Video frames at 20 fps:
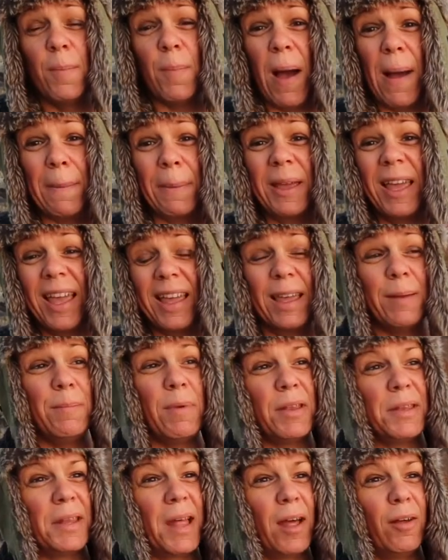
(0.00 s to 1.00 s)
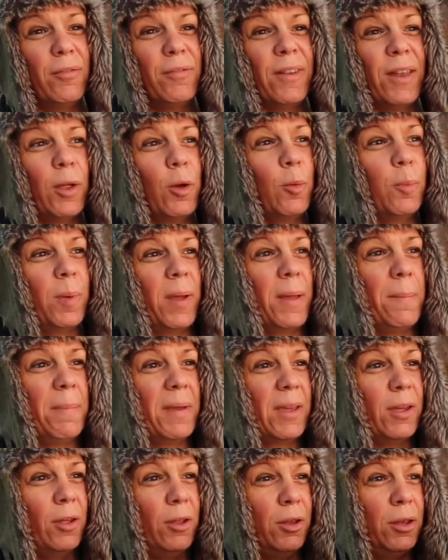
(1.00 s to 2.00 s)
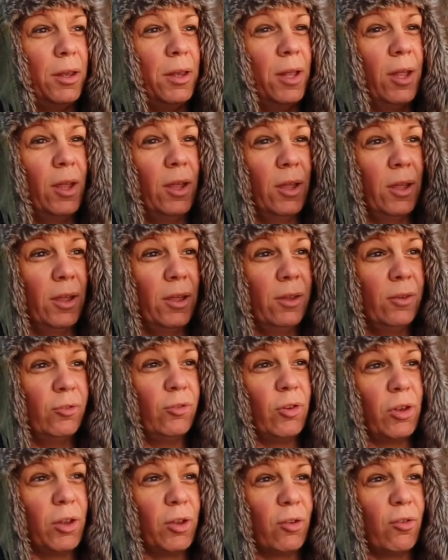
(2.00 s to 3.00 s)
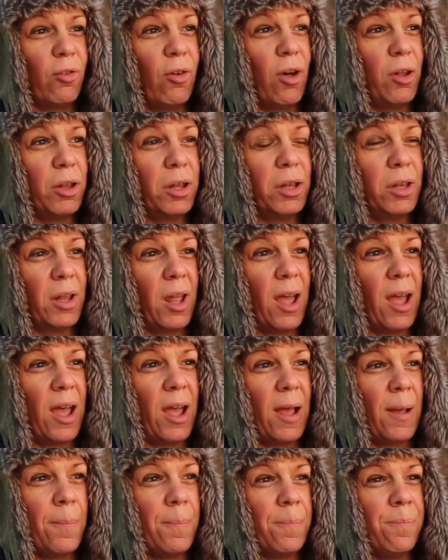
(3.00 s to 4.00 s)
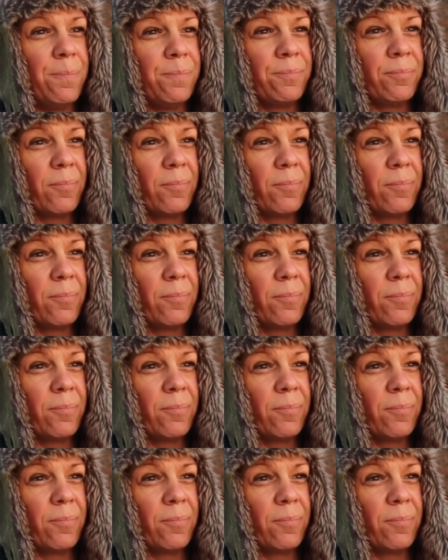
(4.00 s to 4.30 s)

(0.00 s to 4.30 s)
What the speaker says: but I'm kicking myself a little bit because just across to